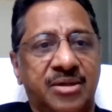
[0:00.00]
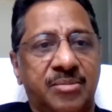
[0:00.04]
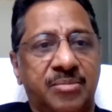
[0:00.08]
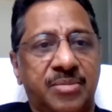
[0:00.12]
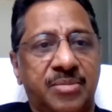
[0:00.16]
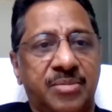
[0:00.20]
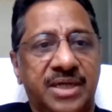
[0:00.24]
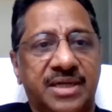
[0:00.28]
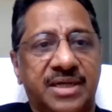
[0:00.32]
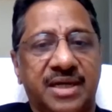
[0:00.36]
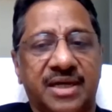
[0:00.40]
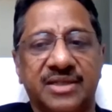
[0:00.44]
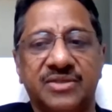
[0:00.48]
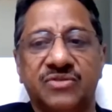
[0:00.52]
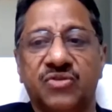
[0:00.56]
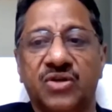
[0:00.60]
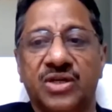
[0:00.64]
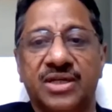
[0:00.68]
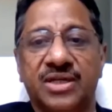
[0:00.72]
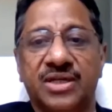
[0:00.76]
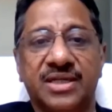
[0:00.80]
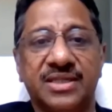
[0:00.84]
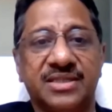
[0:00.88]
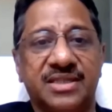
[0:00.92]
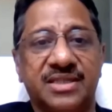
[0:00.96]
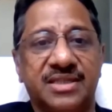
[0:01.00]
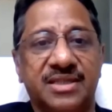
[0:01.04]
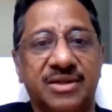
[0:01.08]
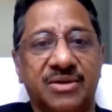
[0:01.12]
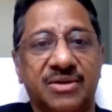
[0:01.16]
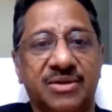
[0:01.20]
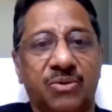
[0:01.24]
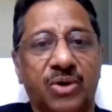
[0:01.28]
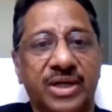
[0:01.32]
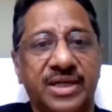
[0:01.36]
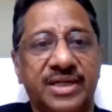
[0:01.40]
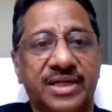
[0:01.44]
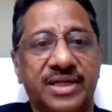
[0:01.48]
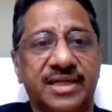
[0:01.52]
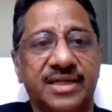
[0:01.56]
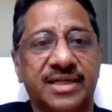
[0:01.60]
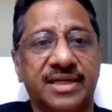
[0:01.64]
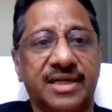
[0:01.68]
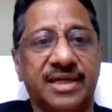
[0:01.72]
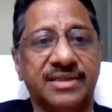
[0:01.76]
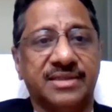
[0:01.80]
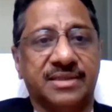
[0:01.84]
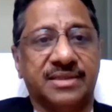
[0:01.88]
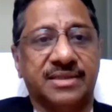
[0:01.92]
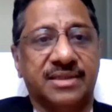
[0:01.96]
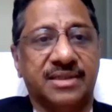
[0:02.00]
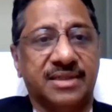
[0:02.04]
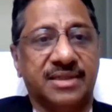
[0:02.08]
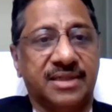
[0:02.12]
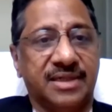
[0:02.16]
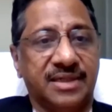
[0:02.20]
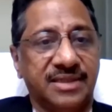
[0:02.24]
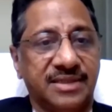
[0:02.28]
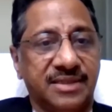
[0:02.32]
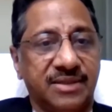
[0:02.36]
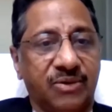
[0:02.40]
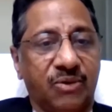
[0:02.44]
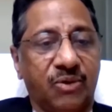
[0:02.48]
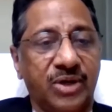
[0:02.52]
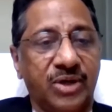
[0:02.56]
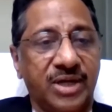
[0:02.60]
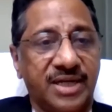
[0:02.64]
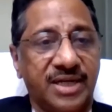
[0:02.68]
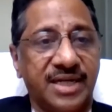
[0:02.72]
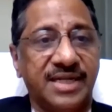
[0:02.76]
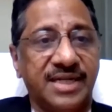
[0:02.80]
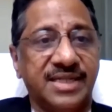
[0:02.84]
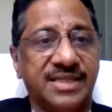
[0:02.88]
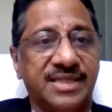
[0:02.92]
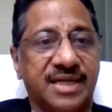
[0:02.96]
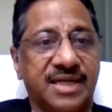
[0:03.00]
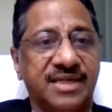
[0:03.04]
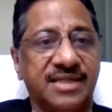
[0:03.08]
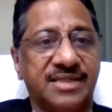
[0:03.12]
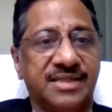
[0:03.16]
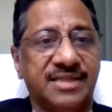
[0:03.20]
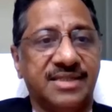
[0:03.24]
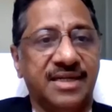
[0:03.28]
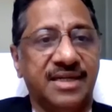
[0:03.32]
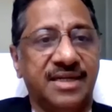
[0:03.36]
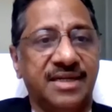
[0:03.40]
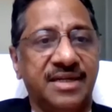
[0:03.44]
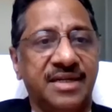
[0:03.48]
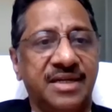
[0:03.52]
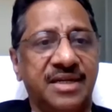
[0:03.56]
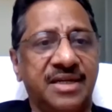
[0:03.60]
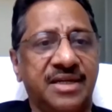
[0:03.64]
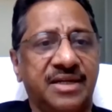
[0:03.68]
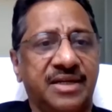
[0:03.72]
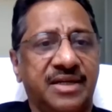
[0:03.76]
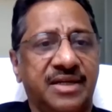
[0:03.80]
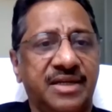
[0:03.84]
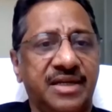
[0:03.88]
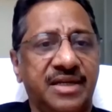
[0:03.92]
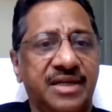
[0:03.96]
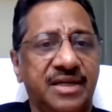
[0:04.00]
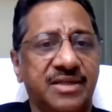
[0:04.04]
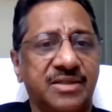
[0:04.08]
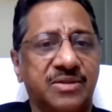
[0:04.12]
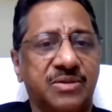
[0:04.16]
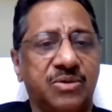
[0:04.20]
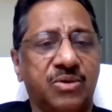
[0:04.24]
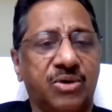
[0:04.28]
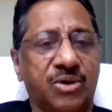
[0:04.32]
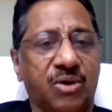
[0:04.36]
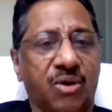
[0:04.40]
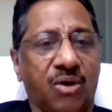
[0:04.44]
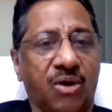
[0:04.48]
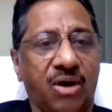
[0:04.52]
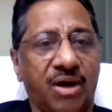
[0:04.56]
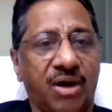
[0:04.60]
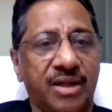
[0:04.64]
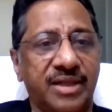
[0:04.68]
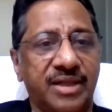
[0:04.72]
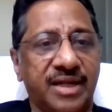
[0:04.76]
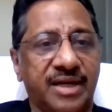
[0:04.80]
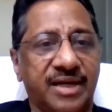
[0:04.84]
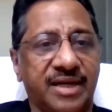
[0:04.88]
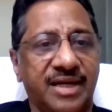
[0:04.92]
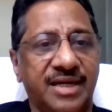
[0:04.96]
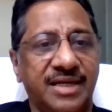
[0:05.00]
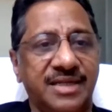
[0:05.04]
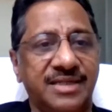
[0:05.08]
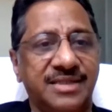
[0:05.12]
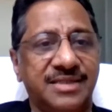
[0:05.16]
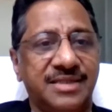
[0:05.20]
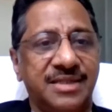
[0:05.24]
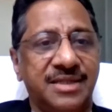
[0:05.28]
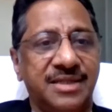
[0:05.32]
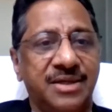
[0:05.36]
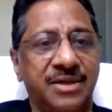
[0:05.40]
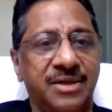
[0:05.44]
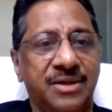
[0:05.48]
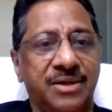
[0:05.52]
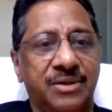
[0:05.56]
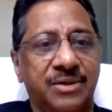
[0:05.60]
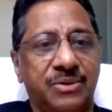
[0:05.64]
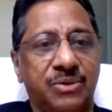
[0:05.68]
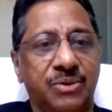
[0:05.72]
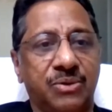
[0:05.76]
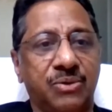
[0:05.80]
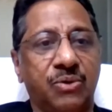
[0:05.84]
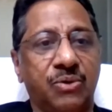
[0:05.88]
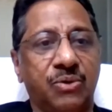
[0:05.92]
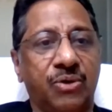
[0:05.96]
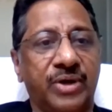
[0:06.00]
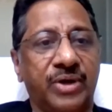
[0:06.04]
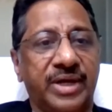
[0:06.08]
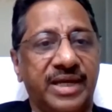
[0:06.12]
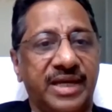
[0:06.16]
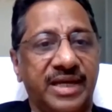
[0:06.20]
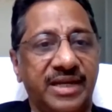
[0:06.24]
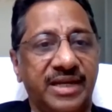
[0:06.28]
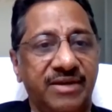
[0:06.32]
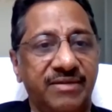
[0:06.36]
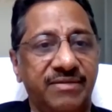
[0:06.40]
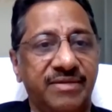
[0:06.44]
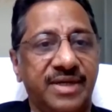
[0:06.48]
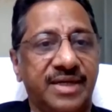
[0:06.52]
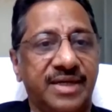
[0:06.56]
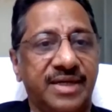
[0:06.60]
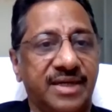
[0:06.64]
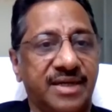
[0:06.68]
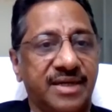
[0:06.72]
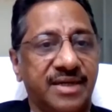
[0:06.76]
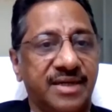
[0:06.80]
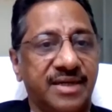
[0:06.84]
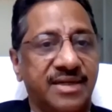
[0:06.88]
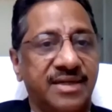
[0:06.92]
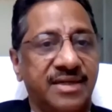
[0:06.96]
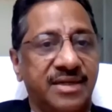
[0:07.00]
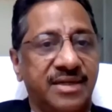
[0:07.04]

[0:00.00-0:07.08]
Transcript: But as far as the auditor, has, auditor is concerned, he has got all the rights to go anywhere,